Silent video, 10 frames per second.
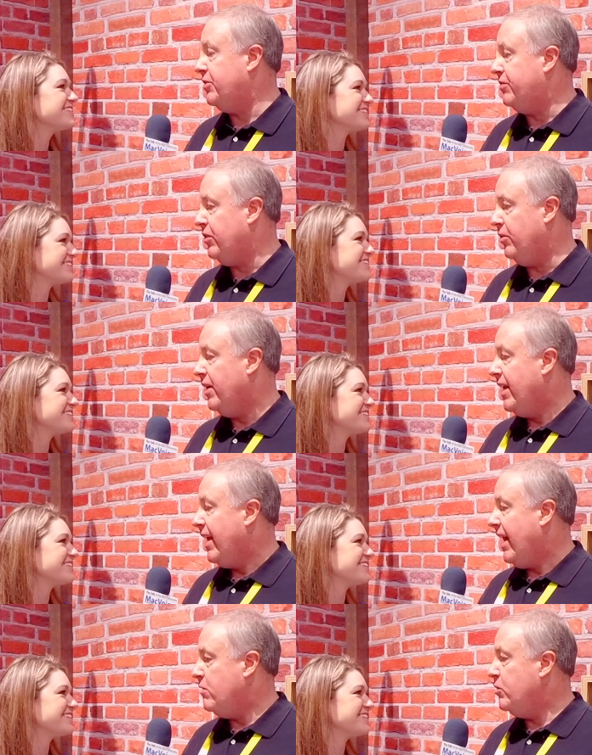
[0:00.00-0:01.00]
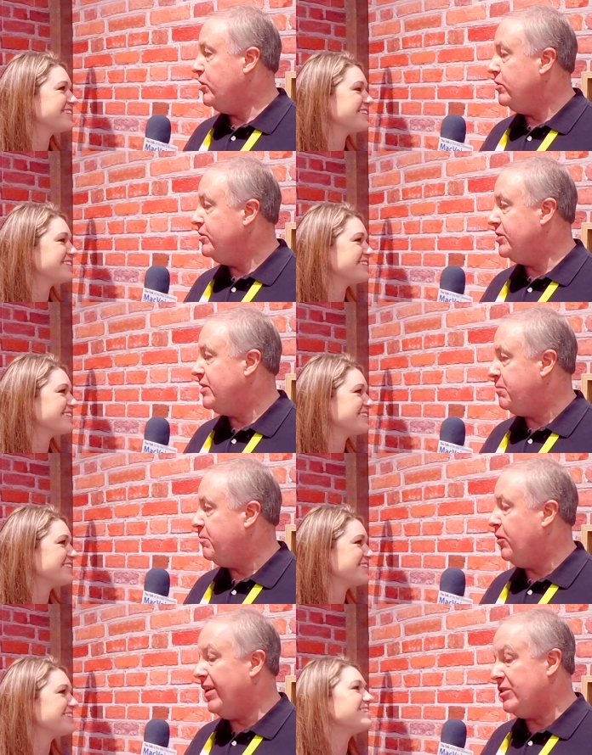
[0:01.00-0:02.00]
Speaker 1: a few. And when you lose a zipper
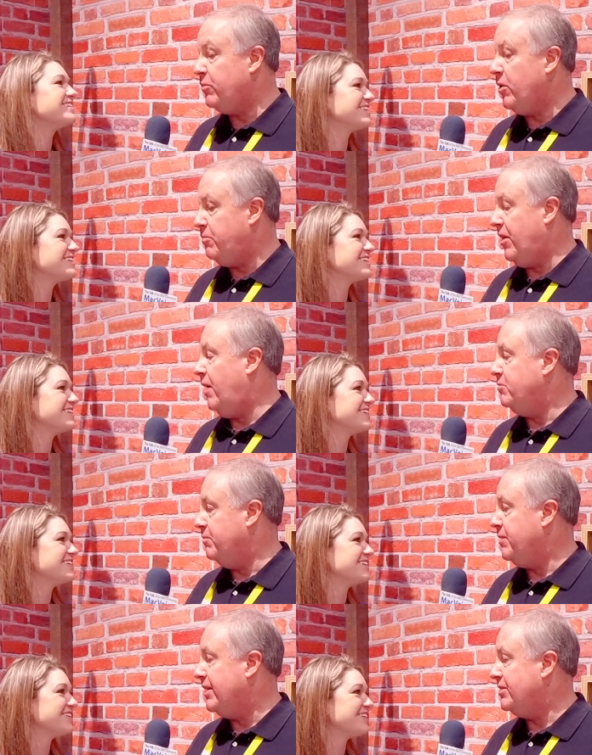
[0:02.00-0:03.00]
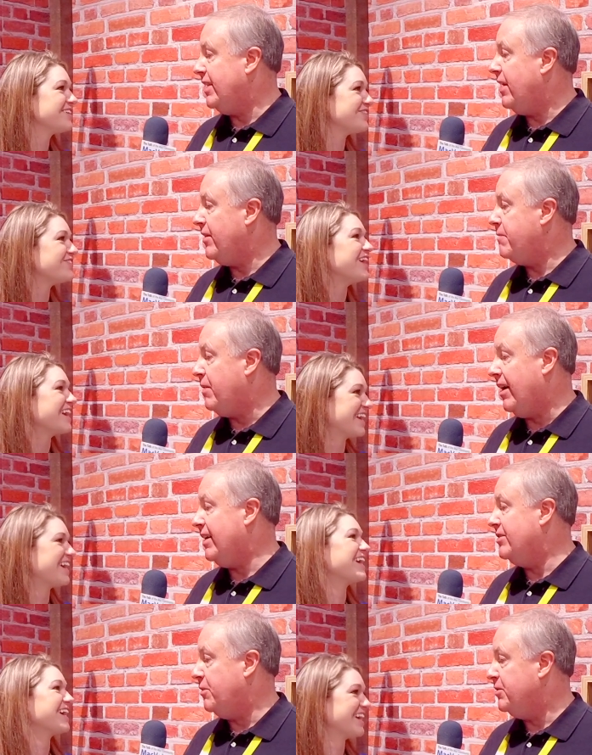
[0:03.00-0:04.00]
pull, it's a real problem because now that
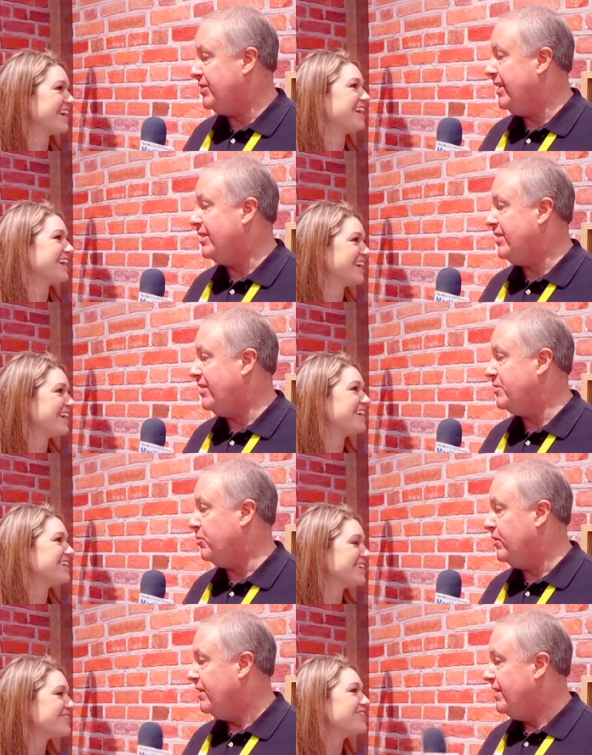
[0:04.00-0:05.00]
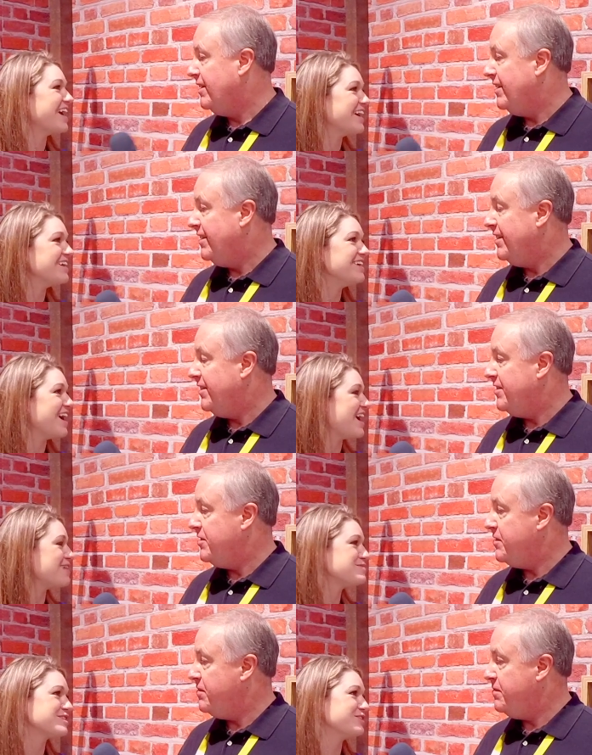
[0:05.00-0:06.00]
pocket is almost inaccessible.
Speaker 2: Right, yeah,
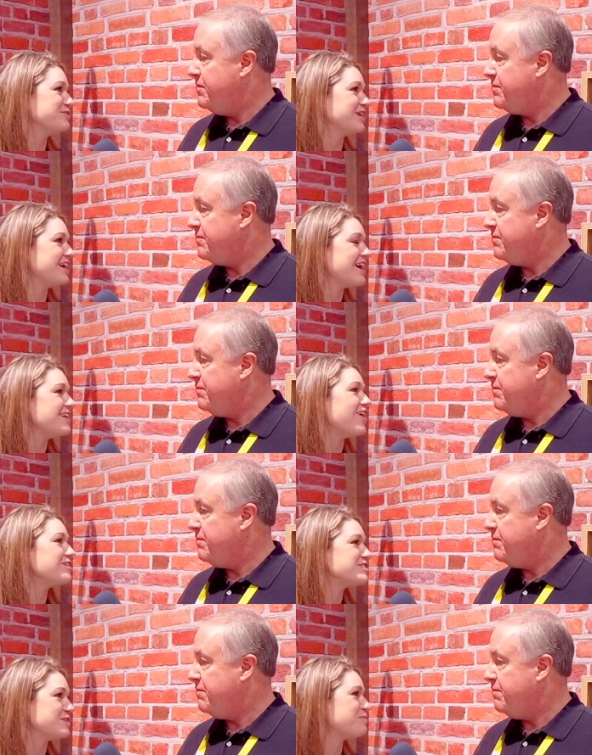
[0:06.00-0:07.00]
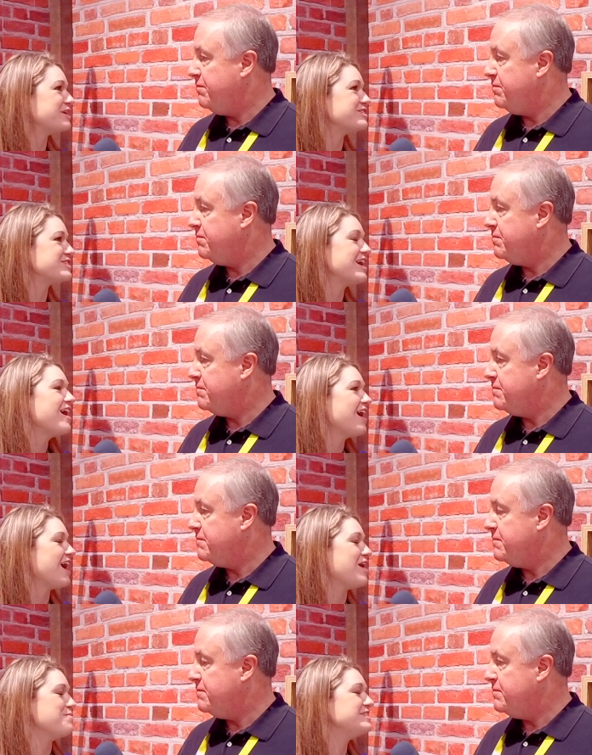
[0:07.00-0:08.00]
absolutely. And our zippers
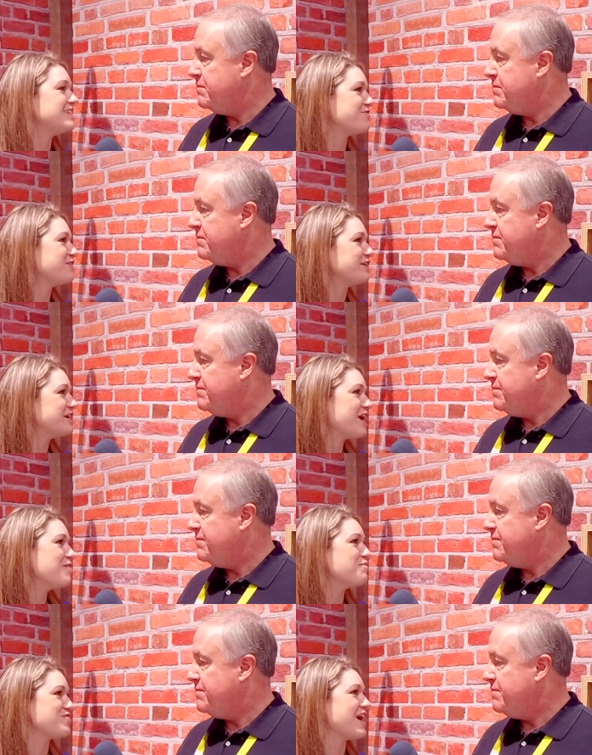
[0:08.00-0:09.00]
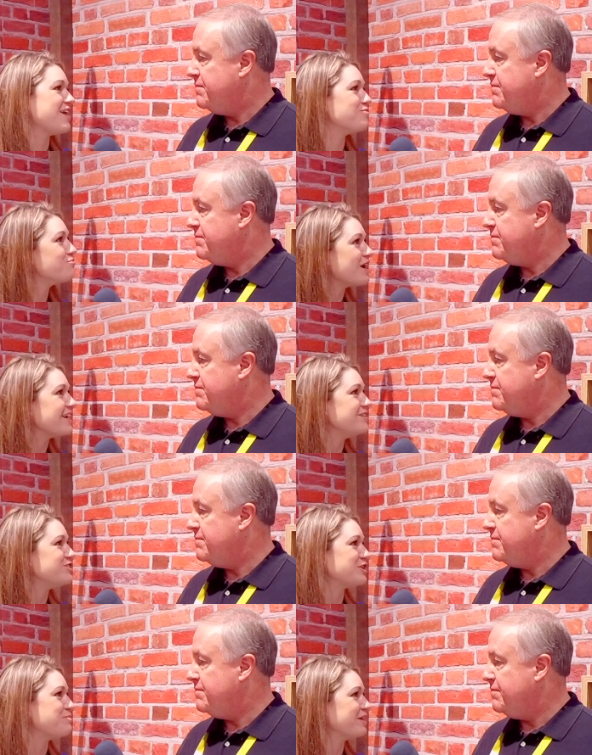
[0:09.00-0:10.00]
um, definitely come with that rugged
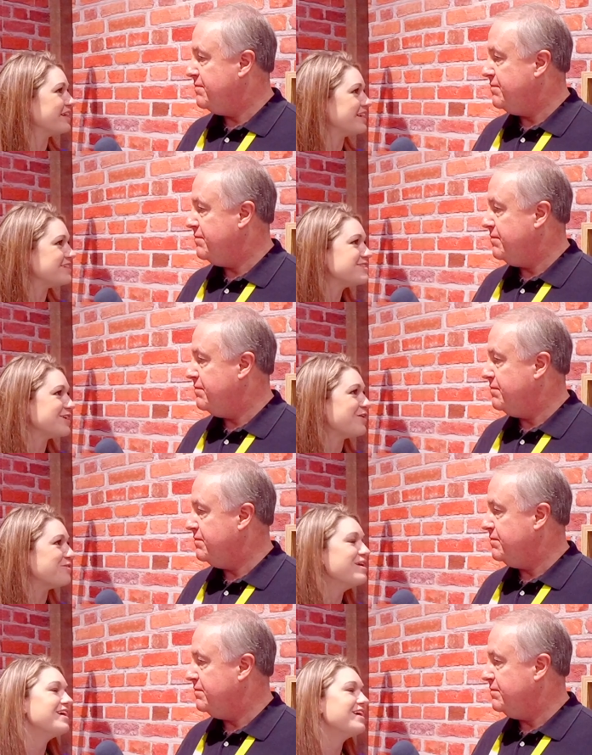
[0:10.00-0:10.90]
durability. So